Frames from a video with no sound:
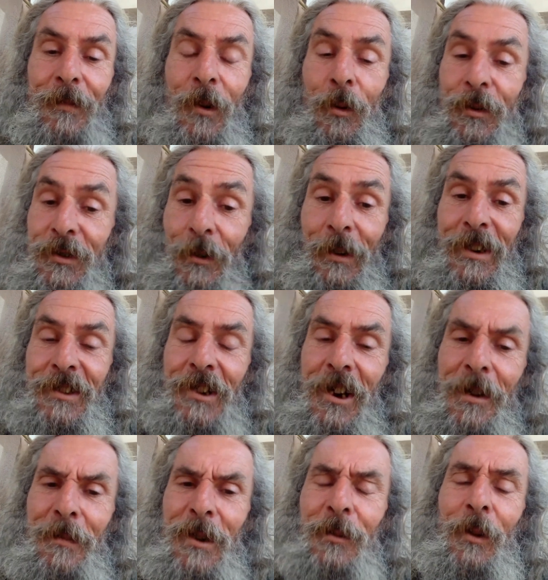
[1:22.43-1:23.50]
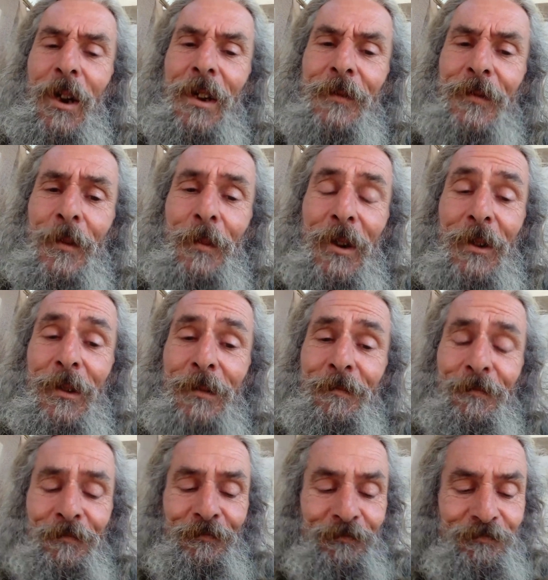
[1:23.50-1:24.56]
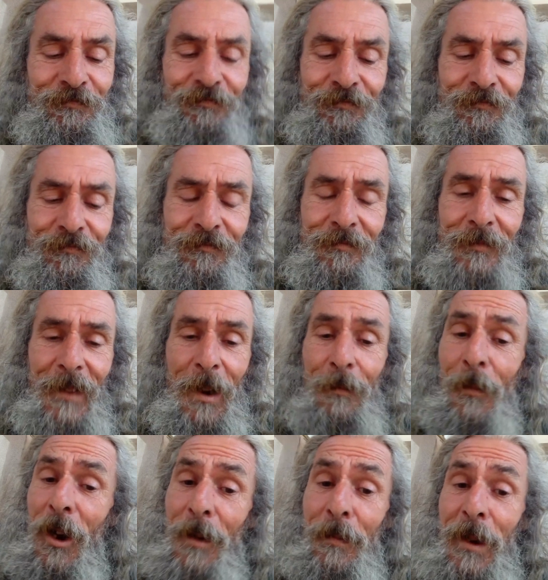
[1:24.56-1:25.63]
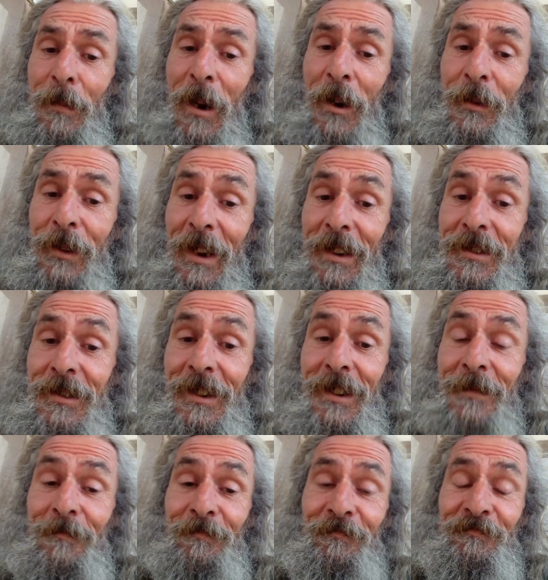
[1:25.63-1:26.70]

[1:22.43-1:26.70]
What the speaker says: or sorry, German word for moon. Might be both, actually.